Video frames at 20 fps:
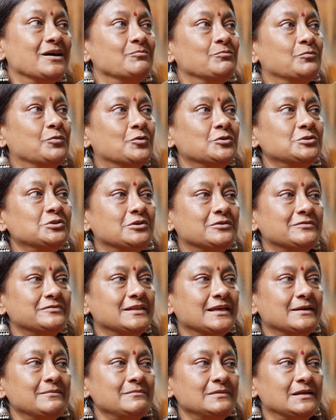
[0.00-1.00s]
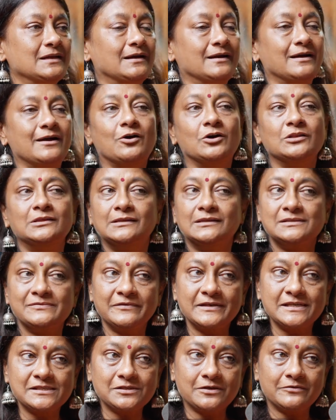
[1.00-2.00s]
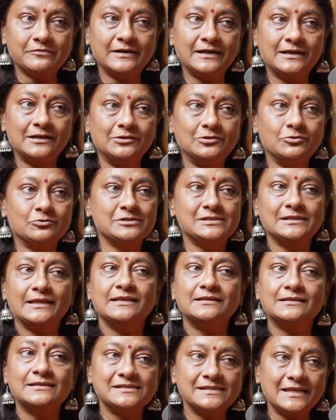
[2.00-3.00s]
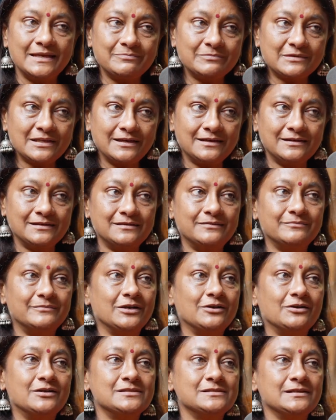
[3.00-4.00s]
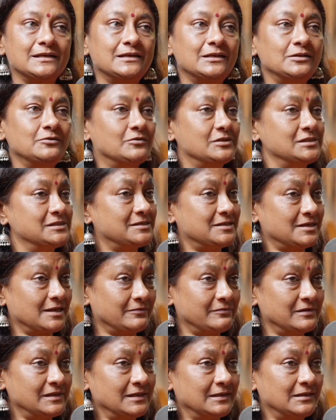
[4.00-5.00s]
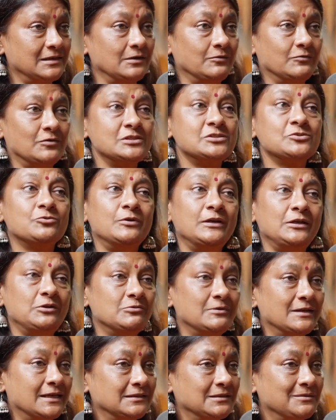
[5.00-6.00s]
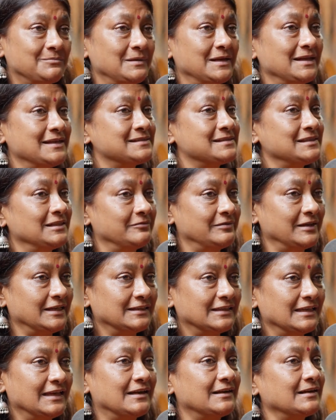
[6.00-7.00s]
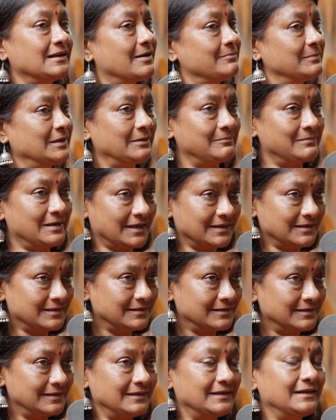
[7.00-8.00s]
Both of them, on the face of it, looks like the same thing because it involves travel, it involves going to another place, living there, coming back.